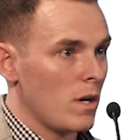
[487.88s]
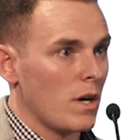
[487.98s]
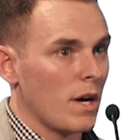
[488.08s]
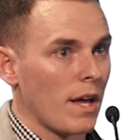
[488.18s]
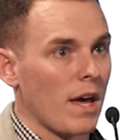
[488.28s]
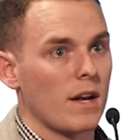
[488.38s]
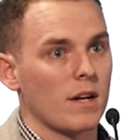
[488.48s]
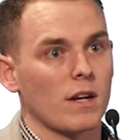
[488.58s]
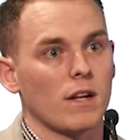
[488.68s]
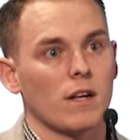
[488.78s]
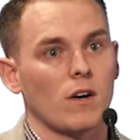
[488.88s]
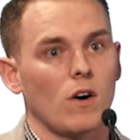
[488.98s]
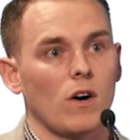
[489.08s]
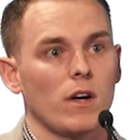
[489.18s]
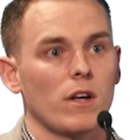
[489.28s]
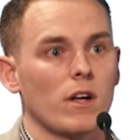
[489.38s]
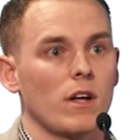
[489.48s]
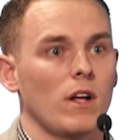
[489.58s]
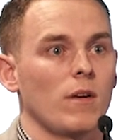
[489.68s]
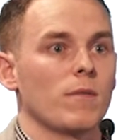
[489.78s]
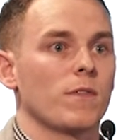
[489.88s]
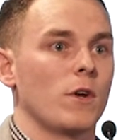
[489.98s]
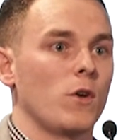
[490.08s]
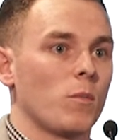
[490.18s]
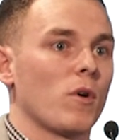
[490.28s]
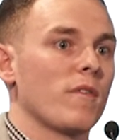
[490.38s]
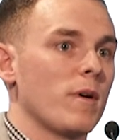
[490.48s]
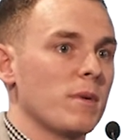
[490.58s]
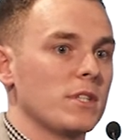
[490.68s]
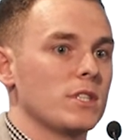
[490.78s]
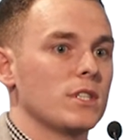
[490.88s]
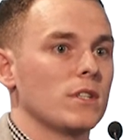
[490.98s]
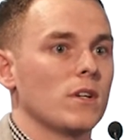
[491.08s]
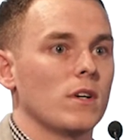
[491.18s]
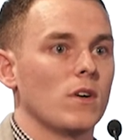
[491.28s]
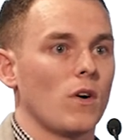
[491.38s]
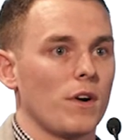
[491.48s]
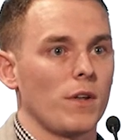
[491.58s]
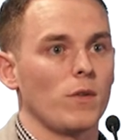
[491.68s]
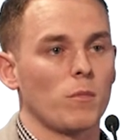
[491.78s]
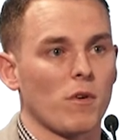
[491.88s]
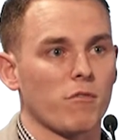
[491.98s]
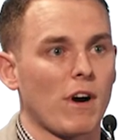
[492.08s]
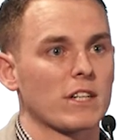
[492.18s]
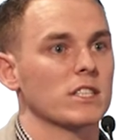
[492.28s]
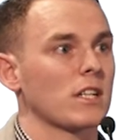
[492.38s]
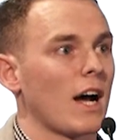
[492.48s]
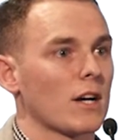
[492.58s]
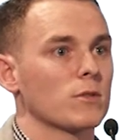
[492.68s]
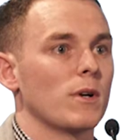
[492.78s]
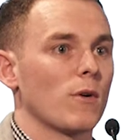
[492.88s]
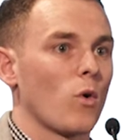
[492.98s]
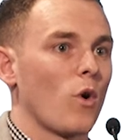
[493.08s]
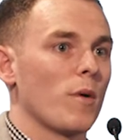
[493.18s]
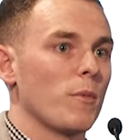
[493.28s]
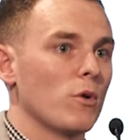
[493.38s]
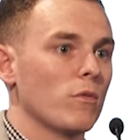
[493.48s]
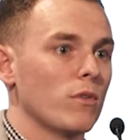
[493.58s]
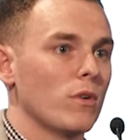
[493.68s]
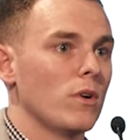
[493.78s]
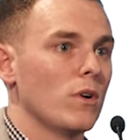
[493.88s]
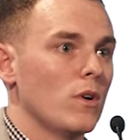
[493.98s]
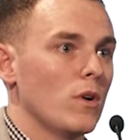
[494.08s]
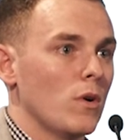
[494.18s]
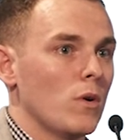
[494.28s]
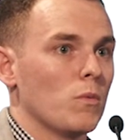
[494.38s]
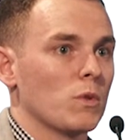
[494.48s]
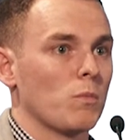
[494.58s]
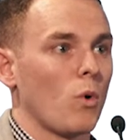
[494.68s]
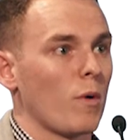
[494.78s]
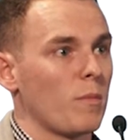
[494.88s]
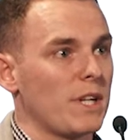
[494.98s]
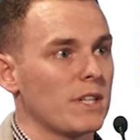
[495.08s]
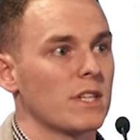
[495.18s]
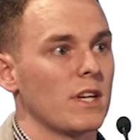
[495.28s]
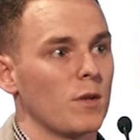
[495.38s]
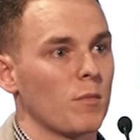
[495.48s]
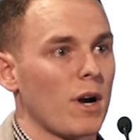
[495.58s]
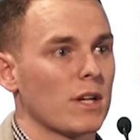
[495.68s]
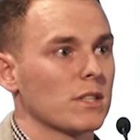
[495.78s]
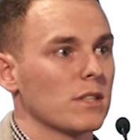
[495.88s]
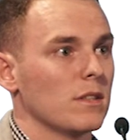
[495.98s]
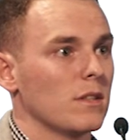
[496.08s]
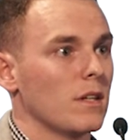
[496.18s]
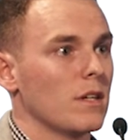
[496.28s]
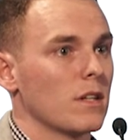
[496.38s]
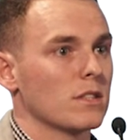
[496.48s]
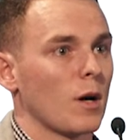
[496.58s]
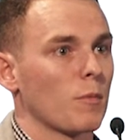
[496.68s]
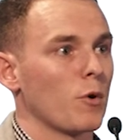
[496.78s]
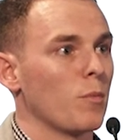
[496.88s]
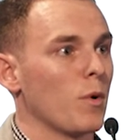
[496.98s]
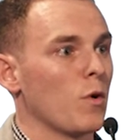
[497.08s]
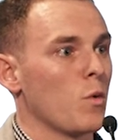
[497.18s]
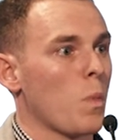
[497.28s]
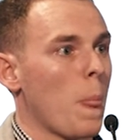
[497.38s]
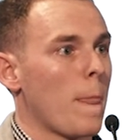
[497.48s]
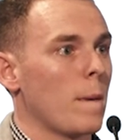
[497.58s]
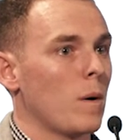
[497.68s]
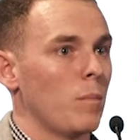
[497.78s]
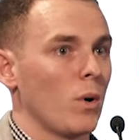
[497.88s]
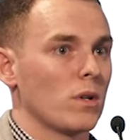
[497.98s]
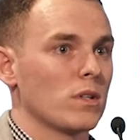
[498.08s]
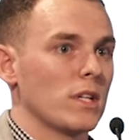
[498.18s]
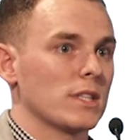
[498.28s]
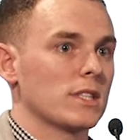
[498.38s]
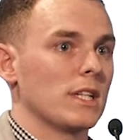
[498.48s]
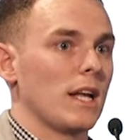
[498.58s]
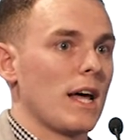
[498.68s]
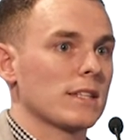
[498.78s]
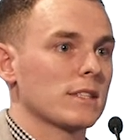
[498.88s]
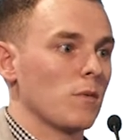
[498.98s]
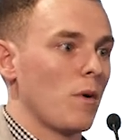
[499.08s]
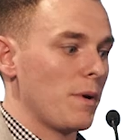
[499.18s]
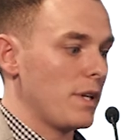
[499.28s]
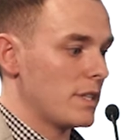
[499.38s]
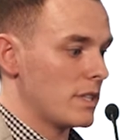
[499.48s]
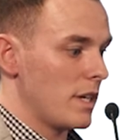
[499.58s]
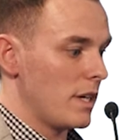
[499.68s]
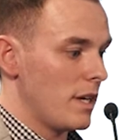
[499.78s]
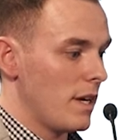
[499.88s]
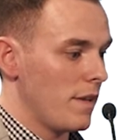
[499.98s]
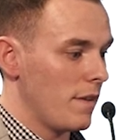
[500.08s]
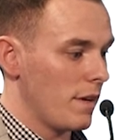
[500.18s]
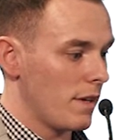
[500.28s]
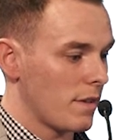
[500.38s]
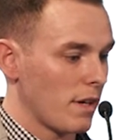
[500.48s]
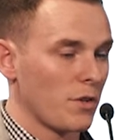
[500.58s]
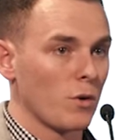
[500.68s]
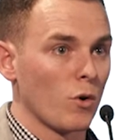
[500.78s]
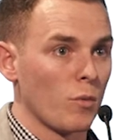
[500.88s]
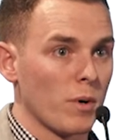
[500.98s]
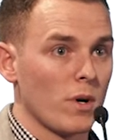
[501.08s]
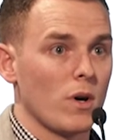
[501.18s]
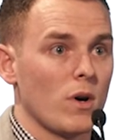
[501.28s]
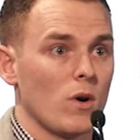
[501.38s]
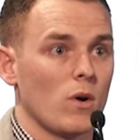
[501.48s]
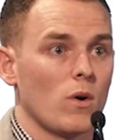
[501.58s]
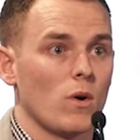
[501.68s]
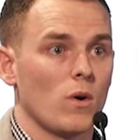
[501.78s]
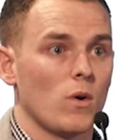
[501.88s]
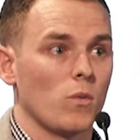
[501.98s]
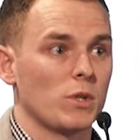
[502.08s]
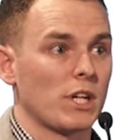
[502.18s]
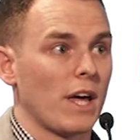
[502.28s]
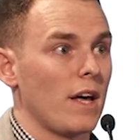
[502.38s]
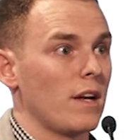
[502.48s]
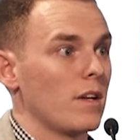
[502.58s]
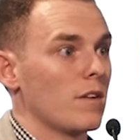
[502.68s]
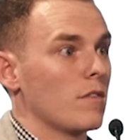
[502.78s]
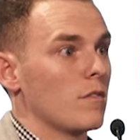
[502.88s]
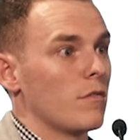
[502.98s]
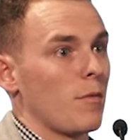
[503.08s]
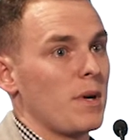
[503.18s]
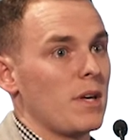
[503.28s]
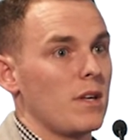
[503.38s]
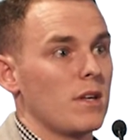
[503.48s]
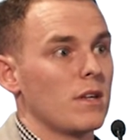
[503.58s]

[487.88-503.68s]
Again, the number of image or the number of fractions that actually required a move was more than we did see in the breast setup group, but it's still less than what we did see in the tattoo group, which again, for me,